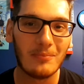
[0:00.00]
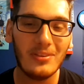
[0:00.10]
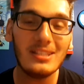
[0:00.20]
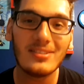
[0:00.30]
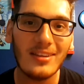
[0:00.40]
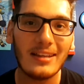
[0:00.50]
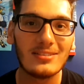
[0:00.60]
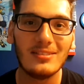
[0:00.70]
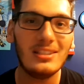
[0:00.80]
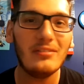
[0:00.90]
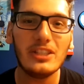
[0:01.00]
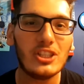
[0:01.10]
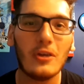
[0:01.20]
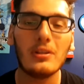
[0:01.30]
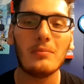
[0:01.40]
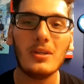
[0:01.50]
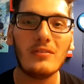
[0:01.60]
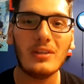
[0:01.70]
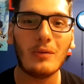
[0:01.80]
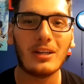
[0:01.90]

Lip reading: these things, the TV show, the movie,